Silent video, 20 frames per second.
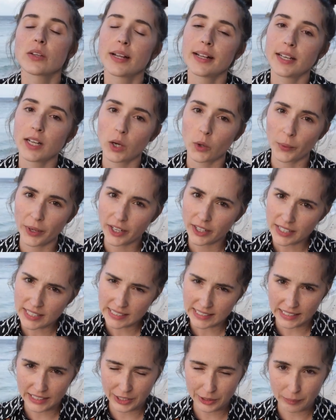I know we already
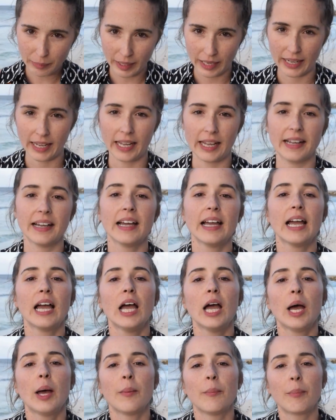said goodbye,
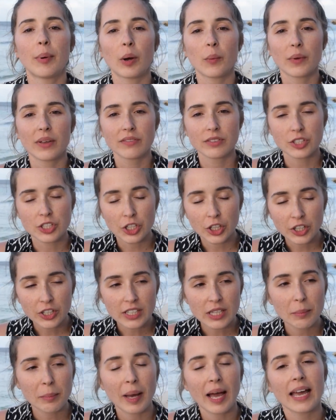but we
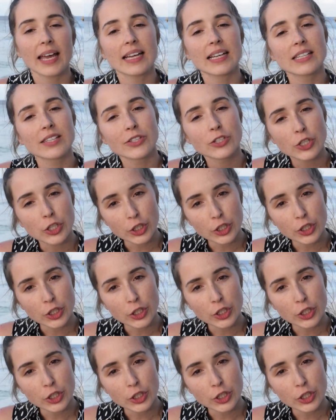returned the bikes,